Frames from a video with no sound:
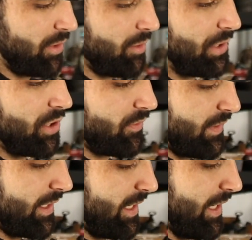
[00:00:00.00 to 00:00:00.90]
Let me know if
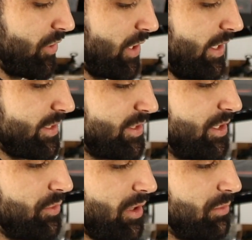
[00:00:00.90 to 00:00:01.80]
they can or can't
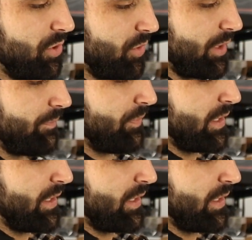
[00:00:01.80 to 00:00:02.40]
see what I'm doing.